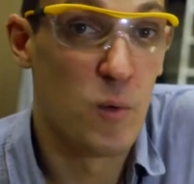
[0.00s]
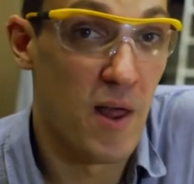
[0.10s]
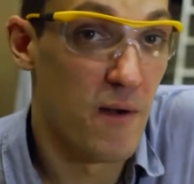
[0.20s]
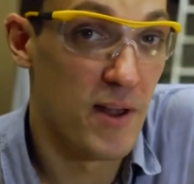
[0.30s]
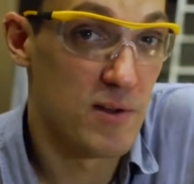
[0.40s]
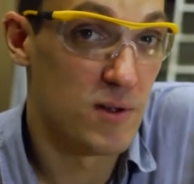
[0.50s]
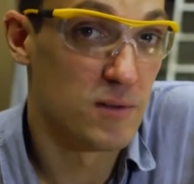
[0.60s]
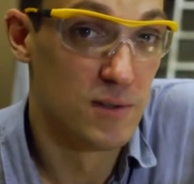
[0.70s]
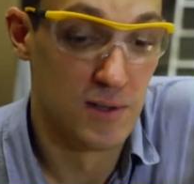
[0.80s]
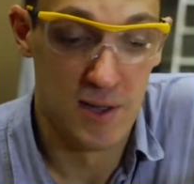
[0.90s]
all our
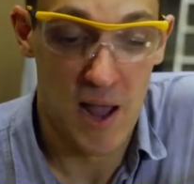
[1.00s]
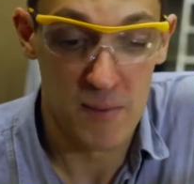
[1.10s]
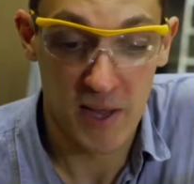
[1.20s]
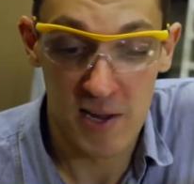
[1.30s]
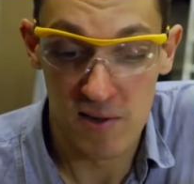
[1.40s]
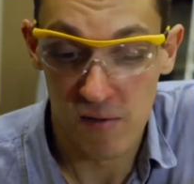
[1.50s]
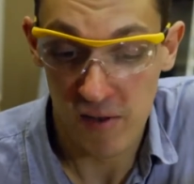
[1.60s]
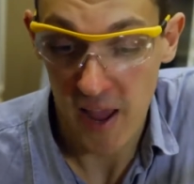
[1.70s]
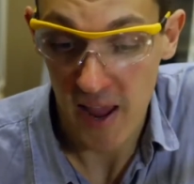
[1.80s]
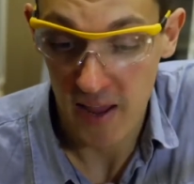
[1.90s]
electrical applications
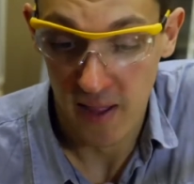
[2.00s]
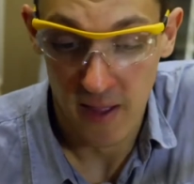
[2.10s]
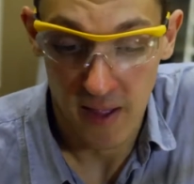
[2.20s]
today.